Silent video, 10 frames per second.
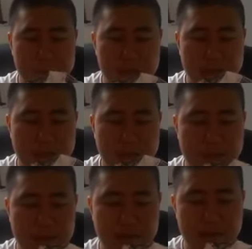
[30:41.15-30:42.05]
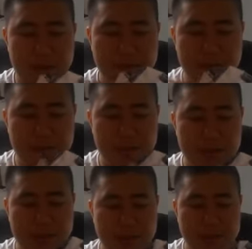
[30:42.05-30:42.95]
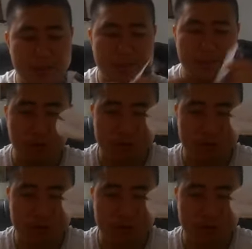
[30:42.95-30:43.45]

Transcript: first summer or first wintering